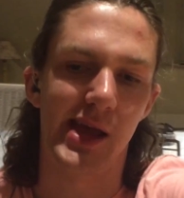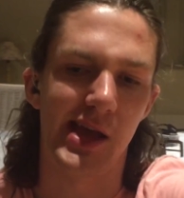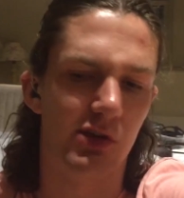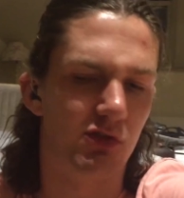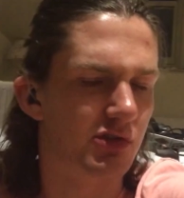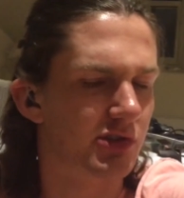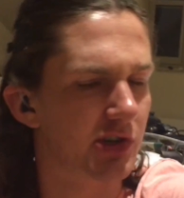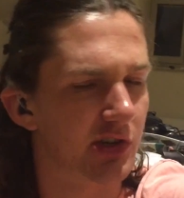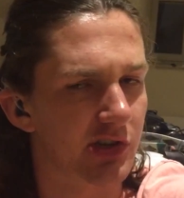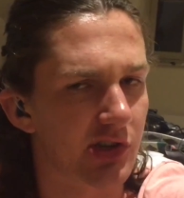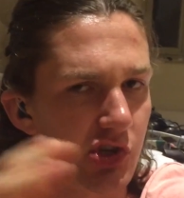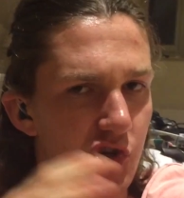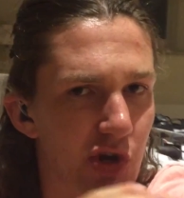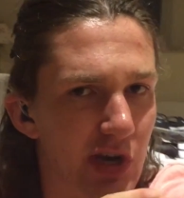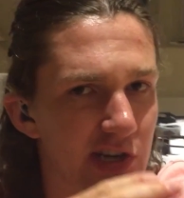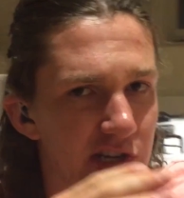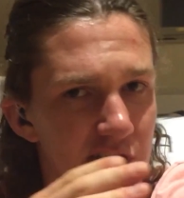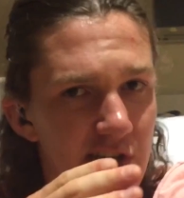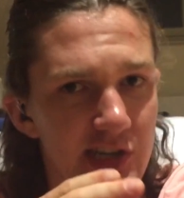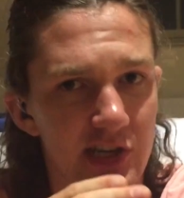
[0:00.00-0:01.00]
It was just a
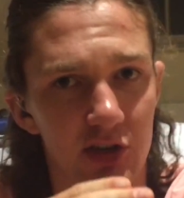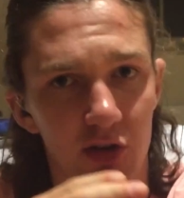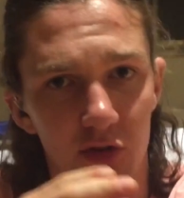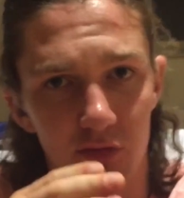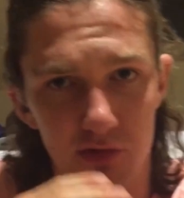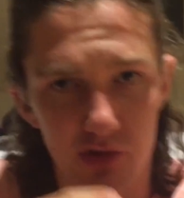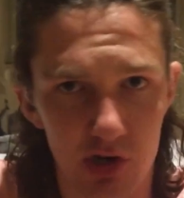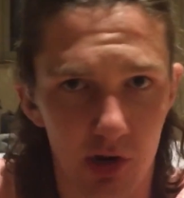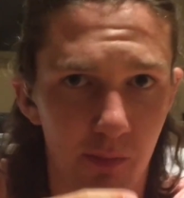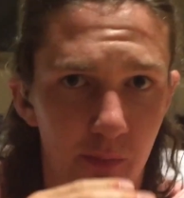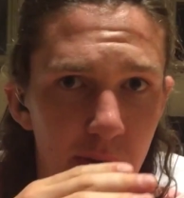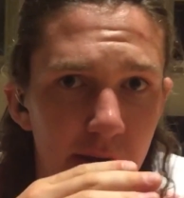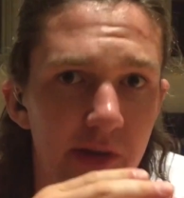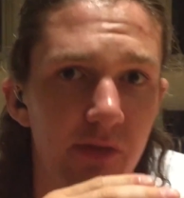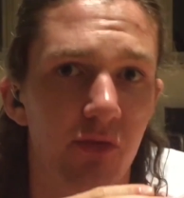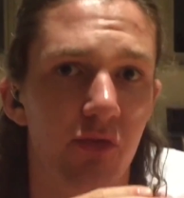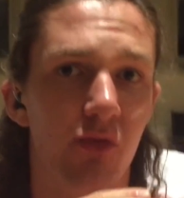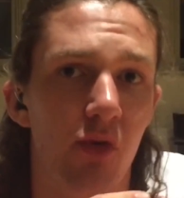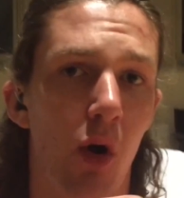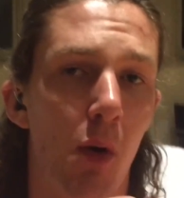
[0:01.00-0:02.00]
transition of
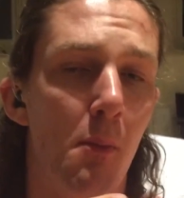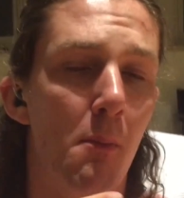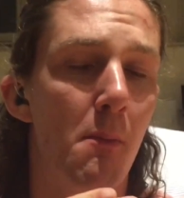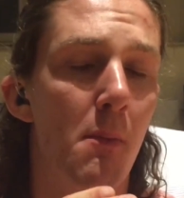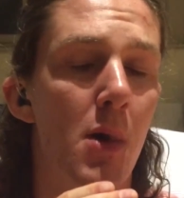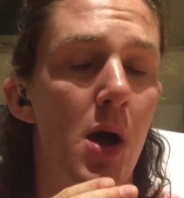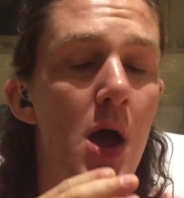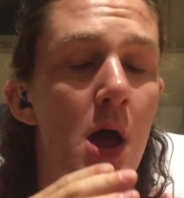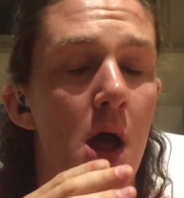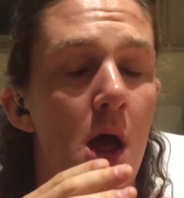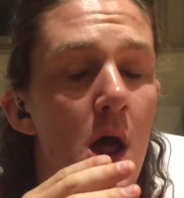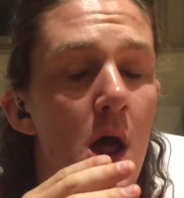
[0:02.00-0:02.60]
jumping from